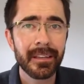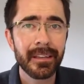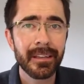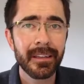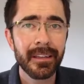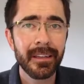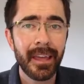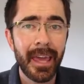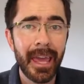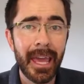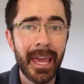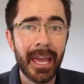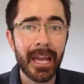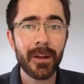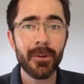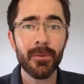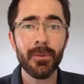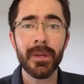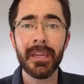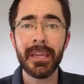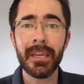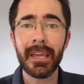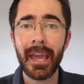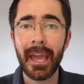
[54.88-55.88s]
How
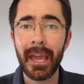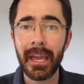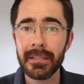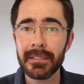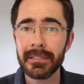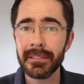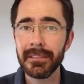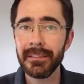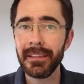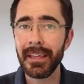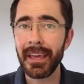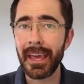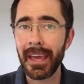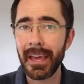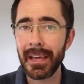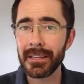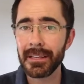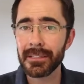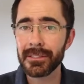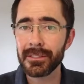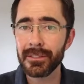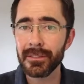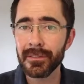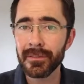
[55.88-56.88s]
we entered the
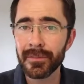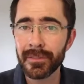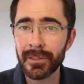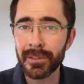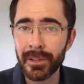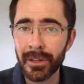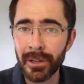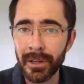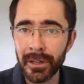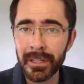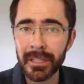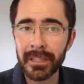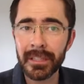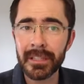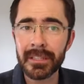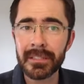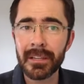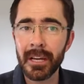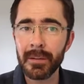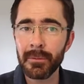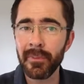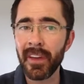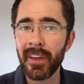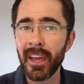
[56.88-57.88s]
house of God in the
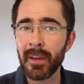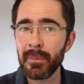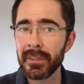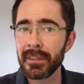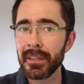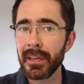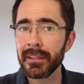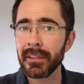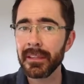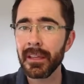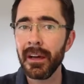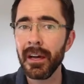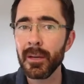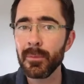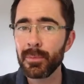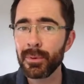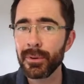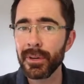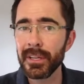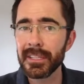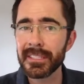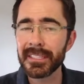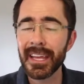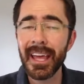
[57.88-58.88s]
time of Abiathar the high
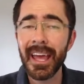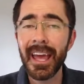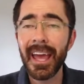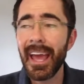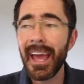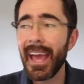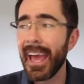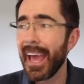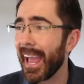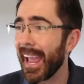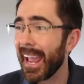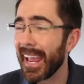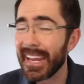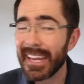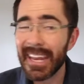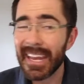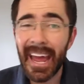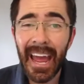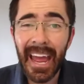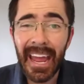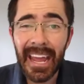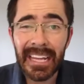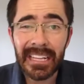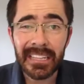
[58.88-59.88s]
priest and ate